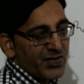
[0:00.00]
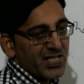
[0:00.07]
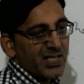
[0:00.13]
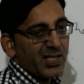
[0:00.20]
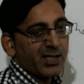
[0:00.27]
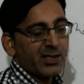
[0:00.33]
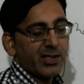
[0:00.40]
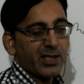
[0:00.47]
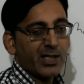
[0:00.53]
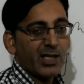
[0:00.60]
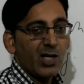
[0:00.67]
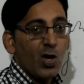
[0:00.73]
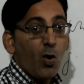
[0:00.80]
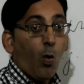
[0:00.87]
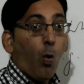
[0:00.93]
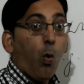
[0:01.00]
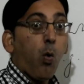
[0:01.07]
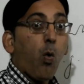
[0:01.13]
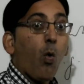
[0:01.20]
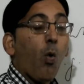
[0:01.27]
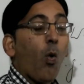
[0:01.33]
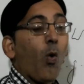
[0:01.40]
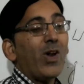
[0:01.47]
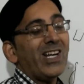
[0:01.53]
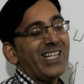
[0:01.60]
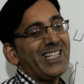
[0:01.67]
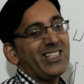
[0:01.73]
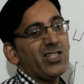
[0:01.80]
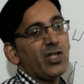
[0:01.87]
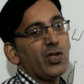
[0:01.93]
of Synecdoche, whole
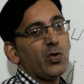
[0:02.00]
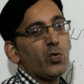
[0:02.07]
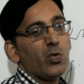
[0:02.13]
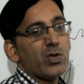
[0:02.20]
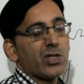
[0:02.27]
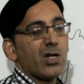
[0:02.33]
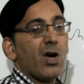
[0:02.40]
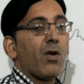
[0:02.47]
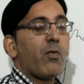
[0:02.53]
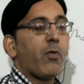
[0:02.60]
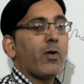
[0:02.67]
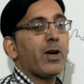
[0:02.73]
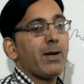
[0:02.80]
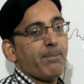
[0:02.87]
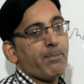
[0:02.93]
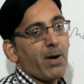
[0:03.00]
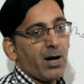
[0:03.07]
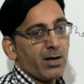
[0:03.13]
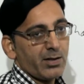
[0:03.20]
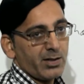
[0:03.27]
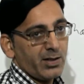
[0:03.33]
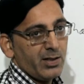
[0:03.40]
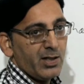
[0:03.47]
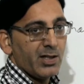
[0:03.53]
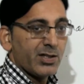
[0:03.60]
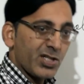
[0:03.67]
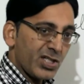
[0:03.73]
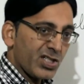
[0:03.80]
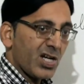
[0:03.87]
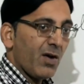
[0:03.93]
is used for a part.
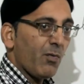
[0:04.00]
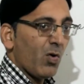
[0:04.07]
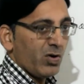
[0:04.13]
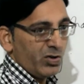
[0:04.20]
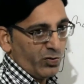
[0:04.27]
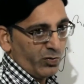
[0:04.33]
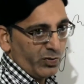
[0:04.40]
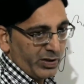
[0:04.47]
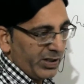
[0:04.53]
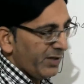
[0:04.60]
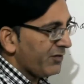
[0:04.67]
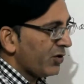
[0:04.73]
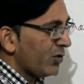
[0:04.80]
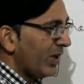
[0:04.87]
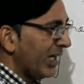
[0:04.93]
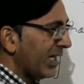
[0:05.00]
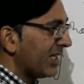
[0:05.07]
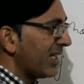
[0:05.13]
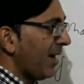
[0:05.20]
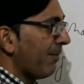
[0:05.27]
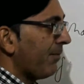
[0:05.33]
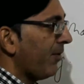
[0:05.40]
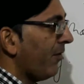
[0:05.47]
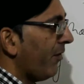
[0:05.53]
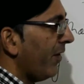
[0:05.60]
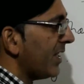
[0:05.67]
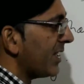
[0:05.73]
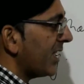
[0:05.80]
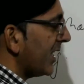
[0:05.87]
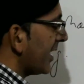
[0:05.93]
Just I want to give you example.
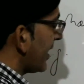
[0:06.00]
First